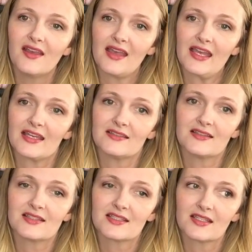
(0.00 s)

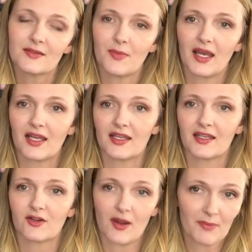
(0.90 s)
and my
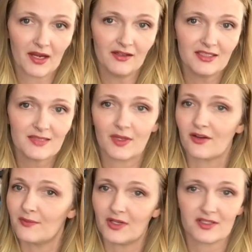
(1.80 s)
grandparents. My
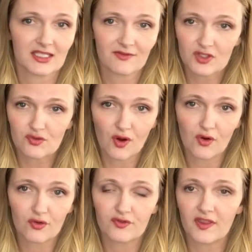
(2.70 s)
grandparents never
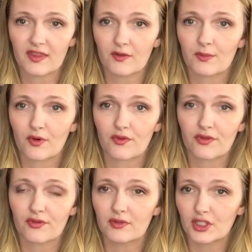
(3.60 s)
drove, and they were both
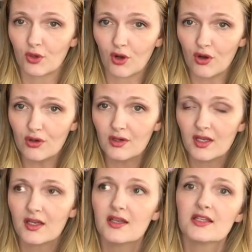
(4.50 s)
local,
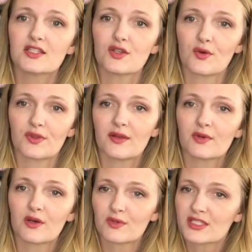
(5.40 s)
so they would
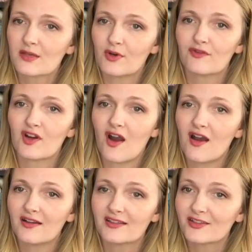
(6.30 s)
always come over
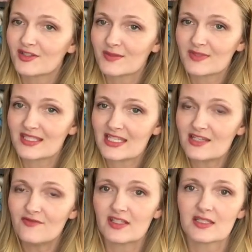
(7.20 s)
on Christmas
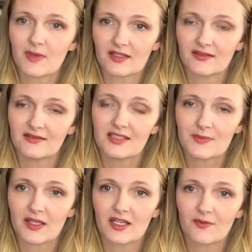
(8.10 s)
Eve and
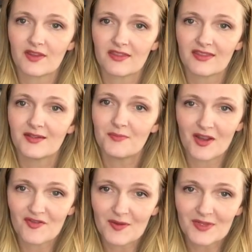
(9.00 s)
spend it with my
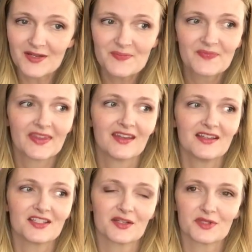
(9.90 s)
family.
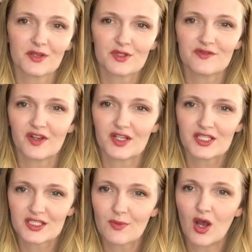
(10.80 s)
So it was always a very
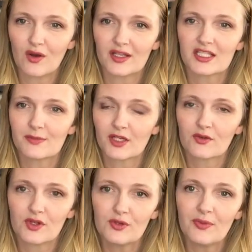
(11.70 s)
small, intimate
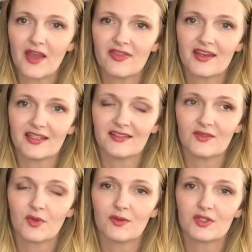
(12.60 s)
group. And
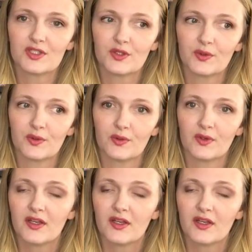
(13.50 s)
then we would do